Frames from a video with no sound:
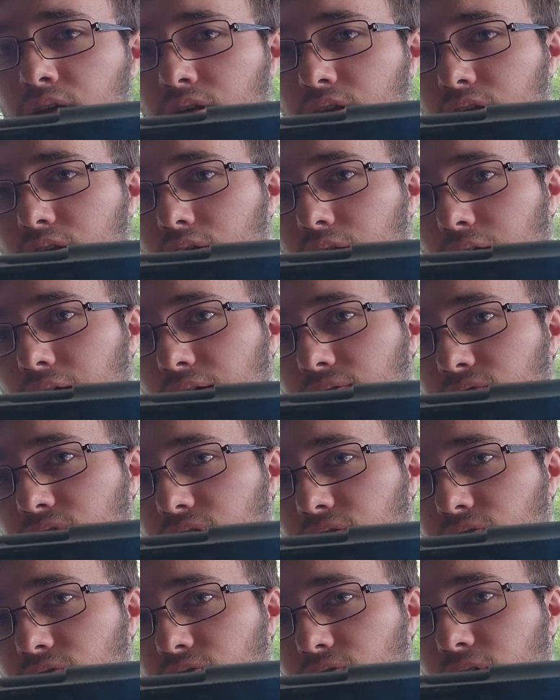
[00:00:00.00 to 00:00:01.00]
you have
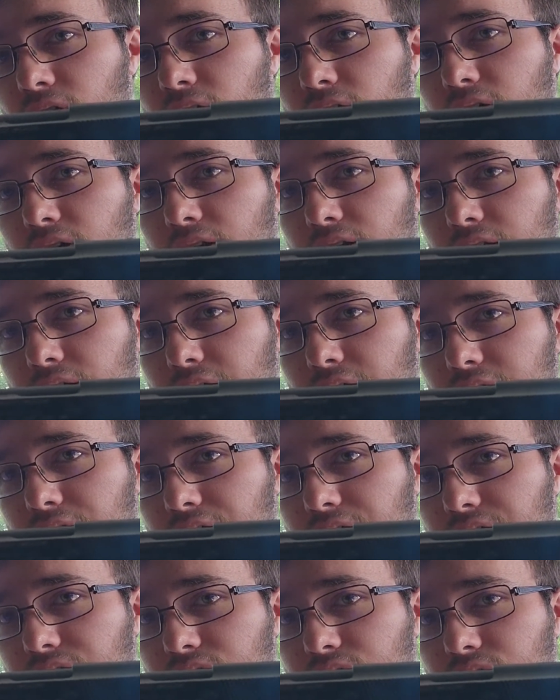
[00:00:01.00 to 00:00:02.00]
the very
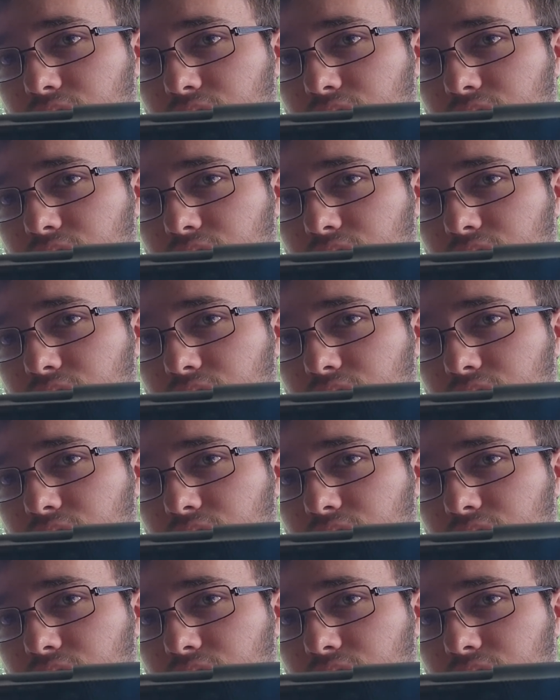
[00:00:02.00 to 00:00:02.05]
nice,